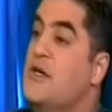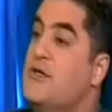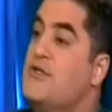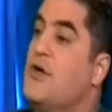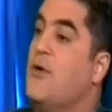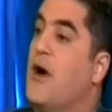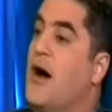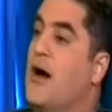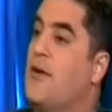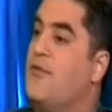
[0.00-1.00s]
this. So,
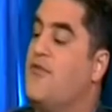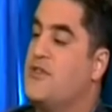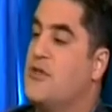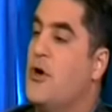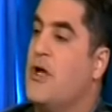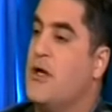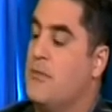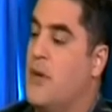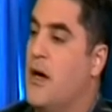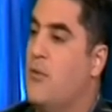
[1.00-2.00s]
Professor
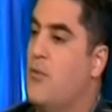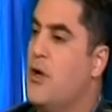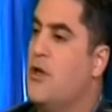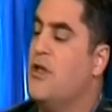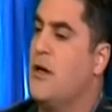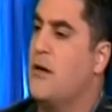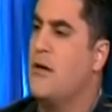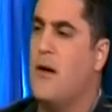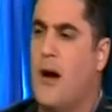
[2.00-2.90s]
Gurney, what do you think?